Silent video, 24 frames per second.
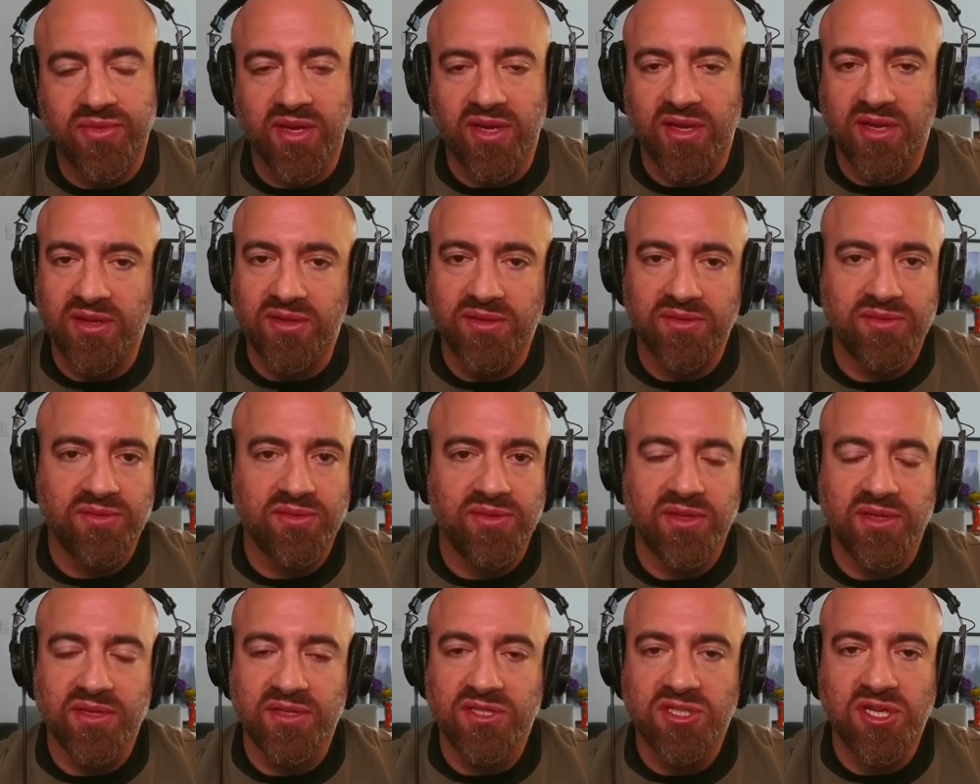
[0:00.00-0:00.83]
the
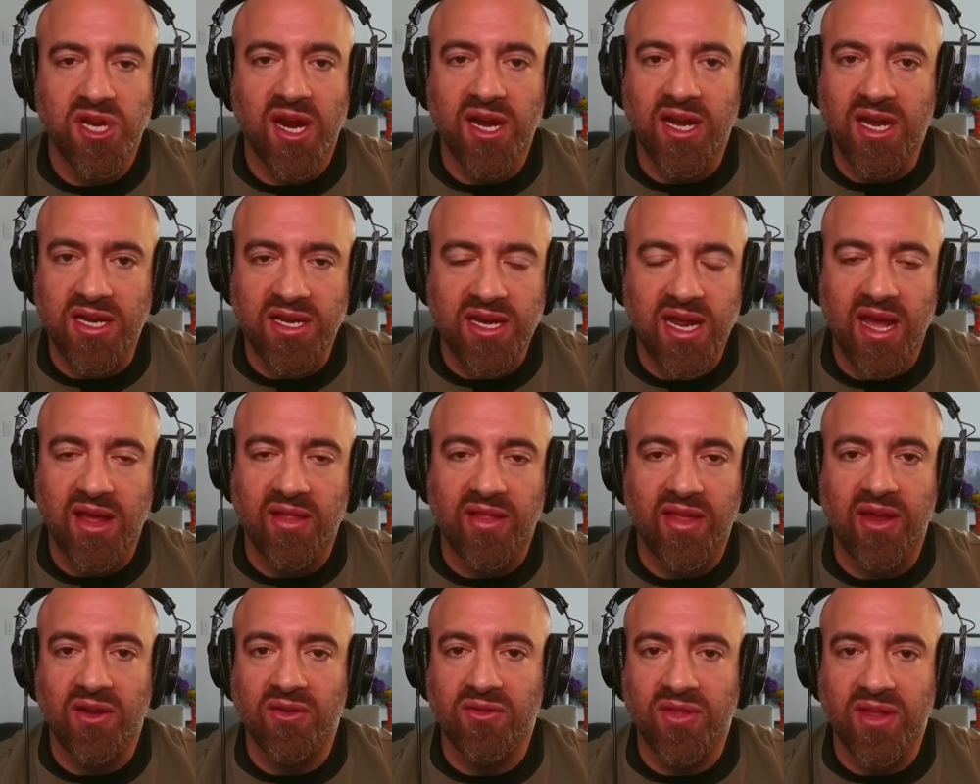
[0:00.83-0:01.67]
China
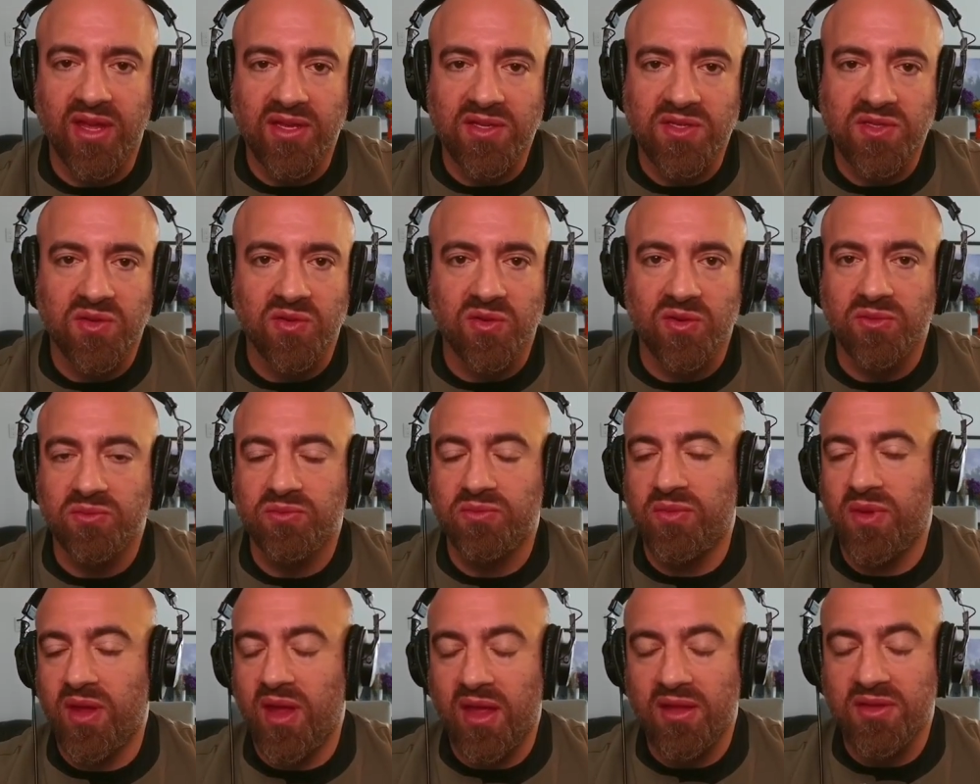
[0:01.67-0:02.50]
Daily, or
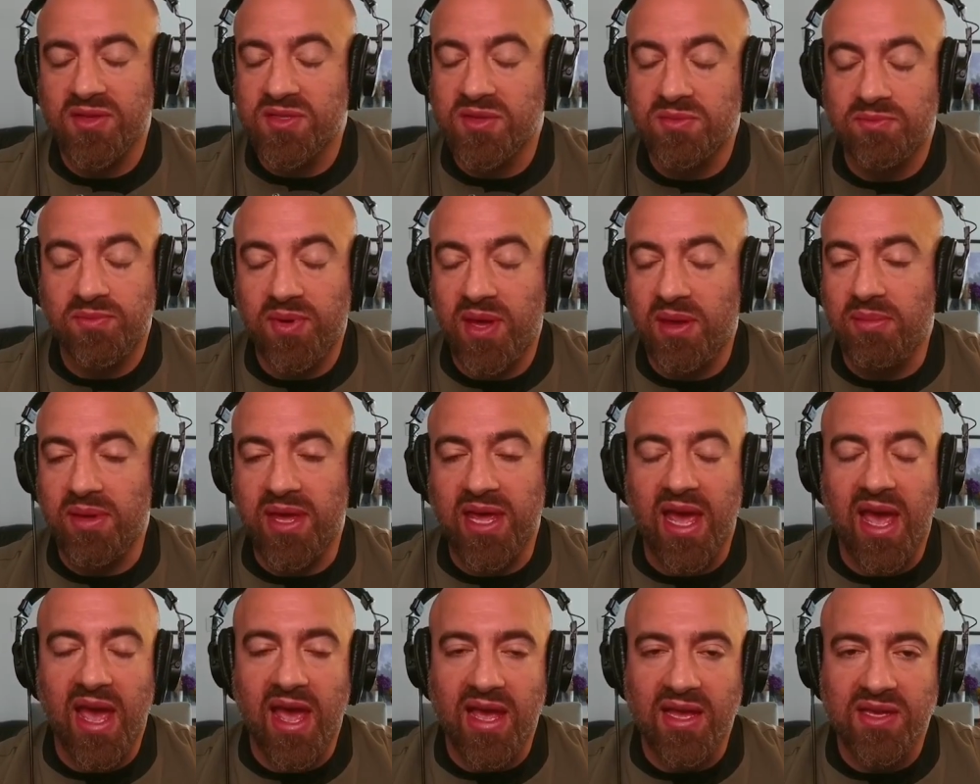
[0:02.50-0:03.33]
it's
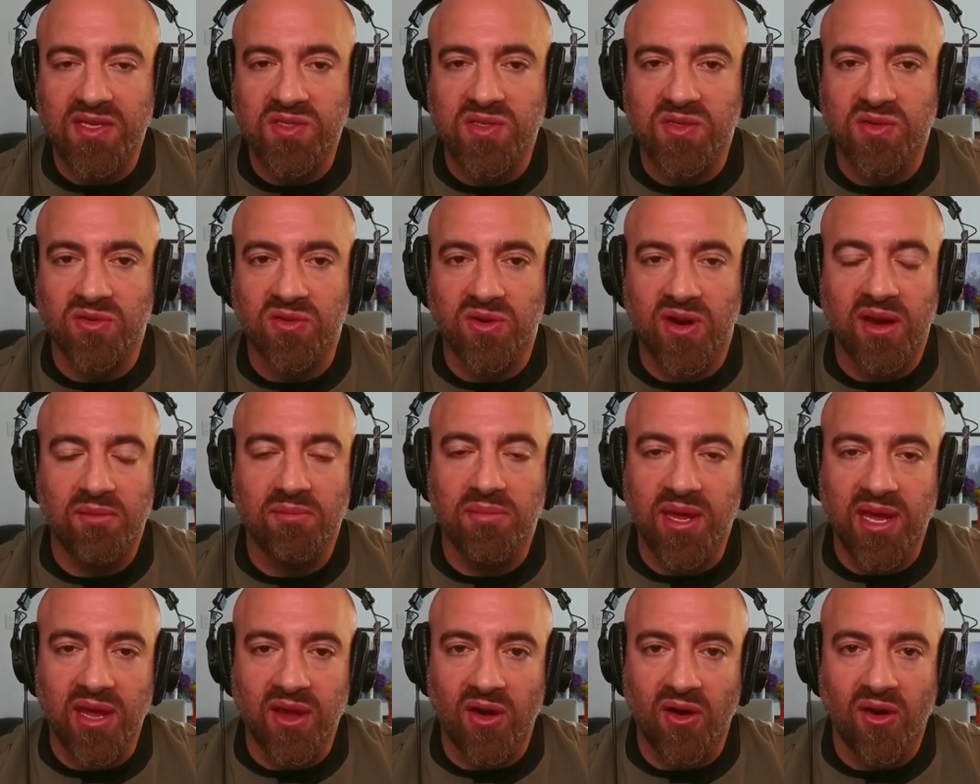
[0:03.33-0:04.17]
PBS or
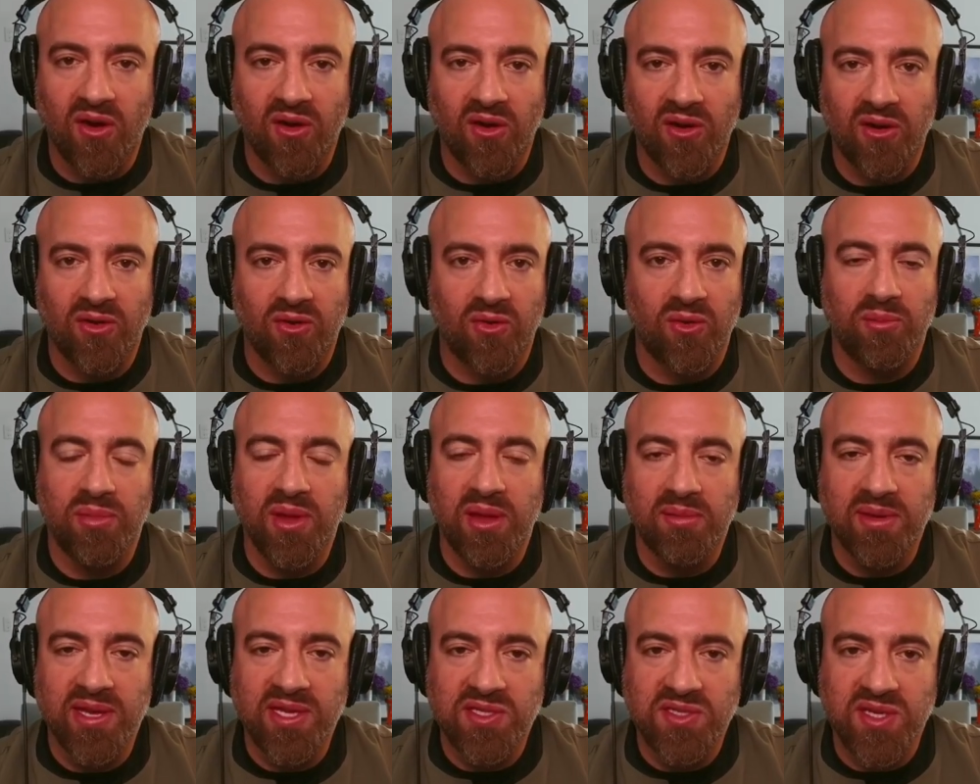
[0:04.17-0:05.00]
NPR or
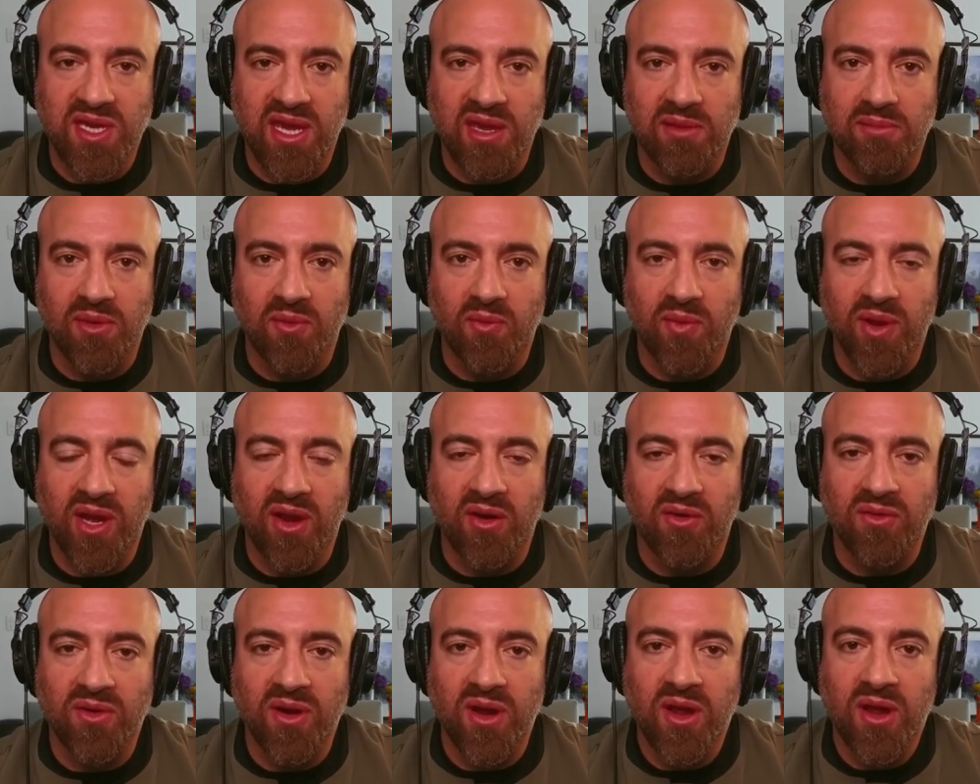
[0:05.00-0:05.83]
BBC, but we
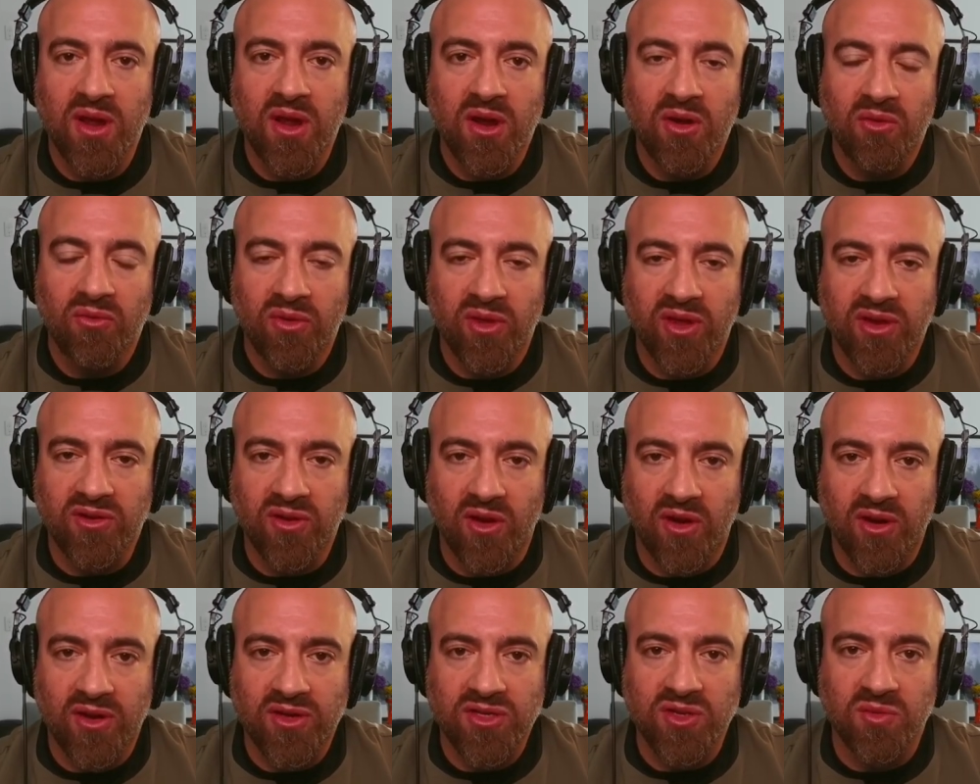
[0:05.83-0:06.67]
don't really
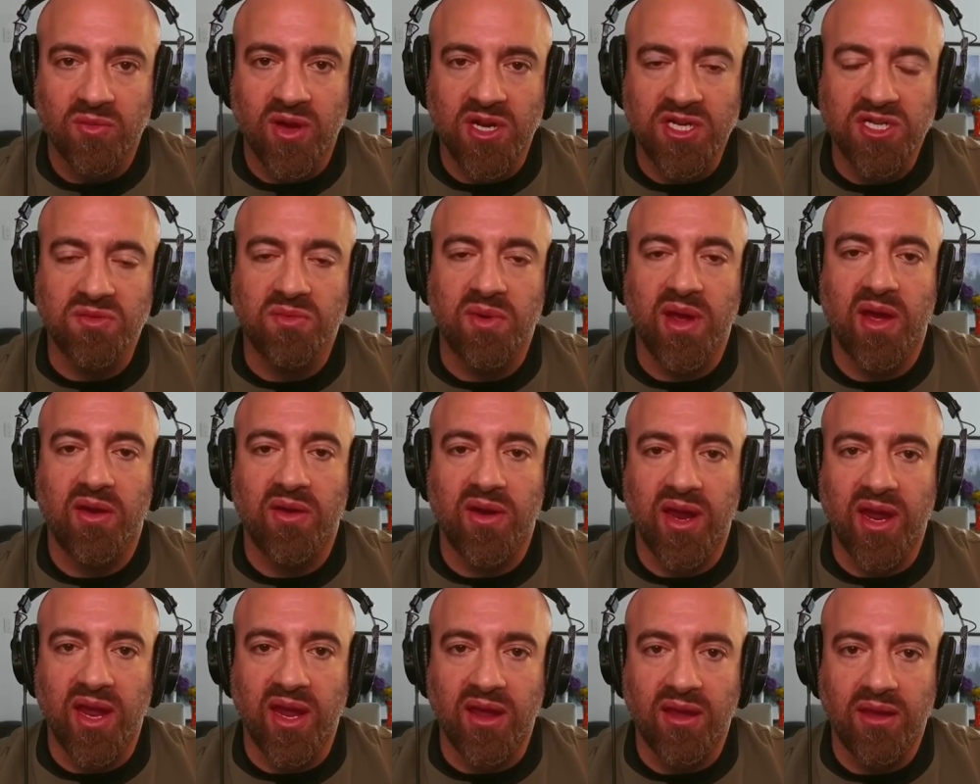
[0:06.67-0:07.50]
talk so much
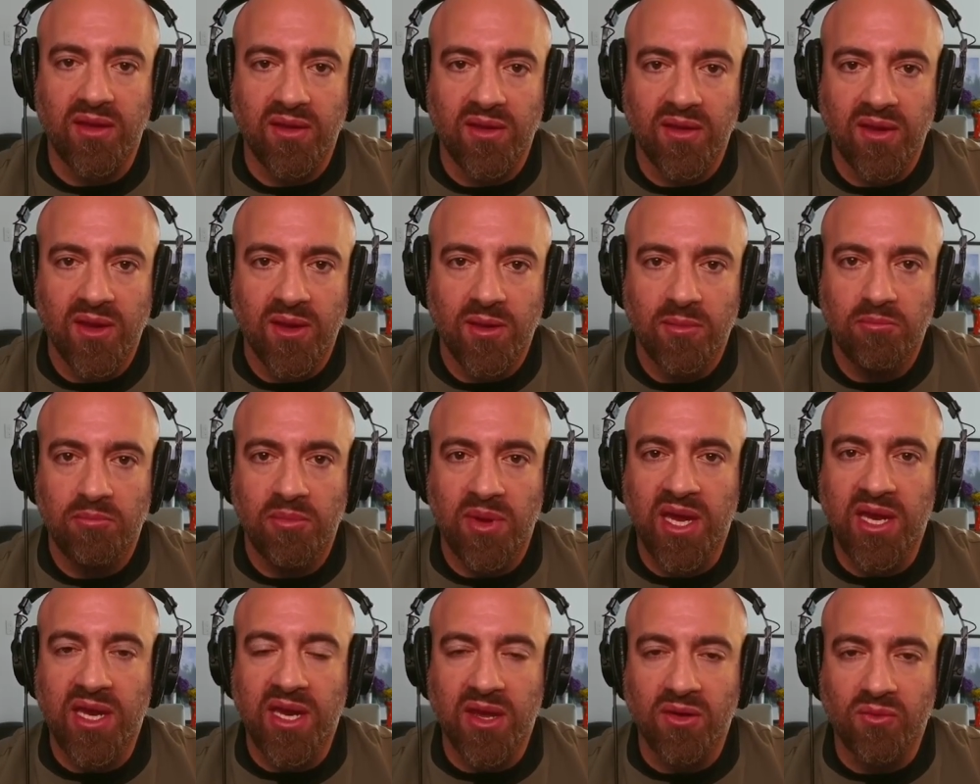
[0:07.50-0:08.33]
about a
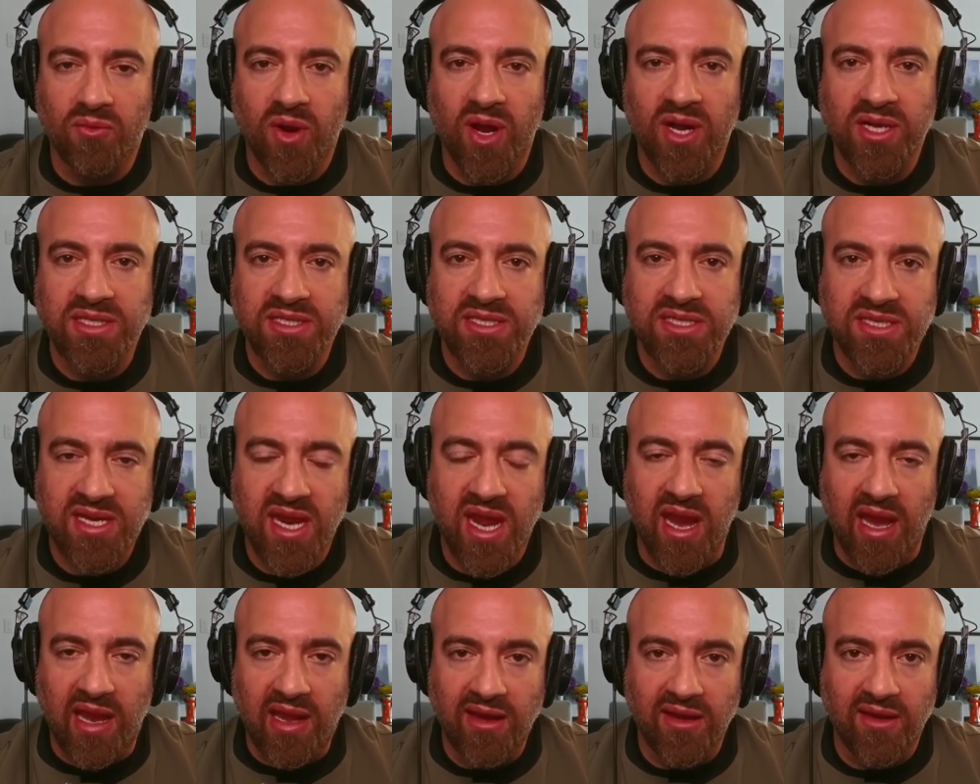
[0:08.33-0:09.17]
media-run
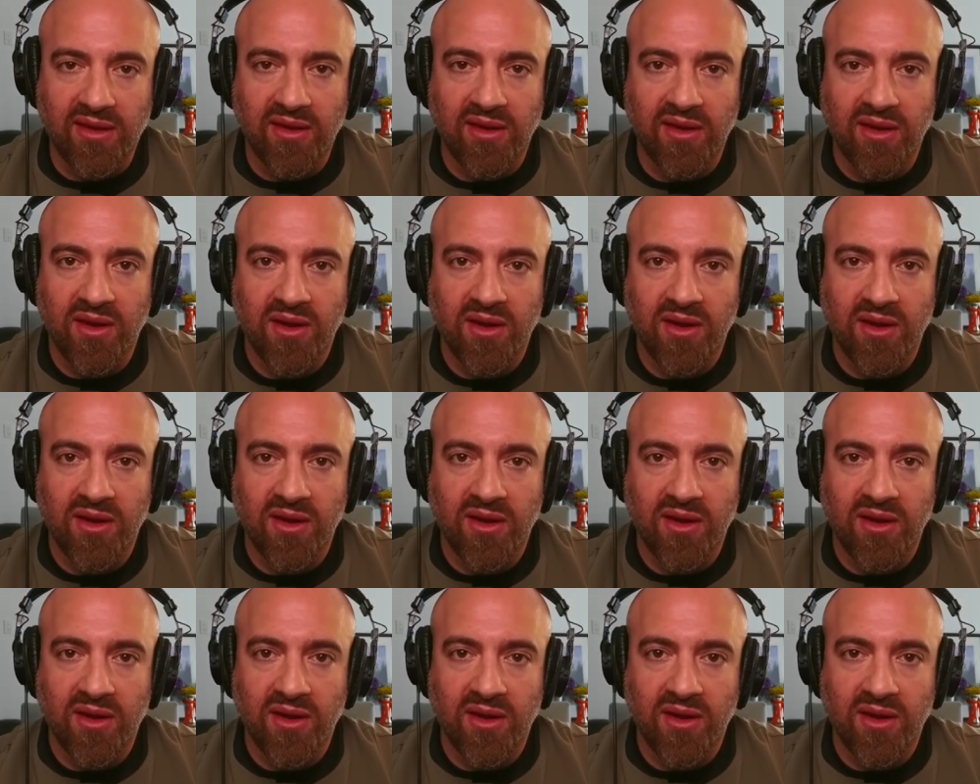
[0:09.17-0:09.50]
state,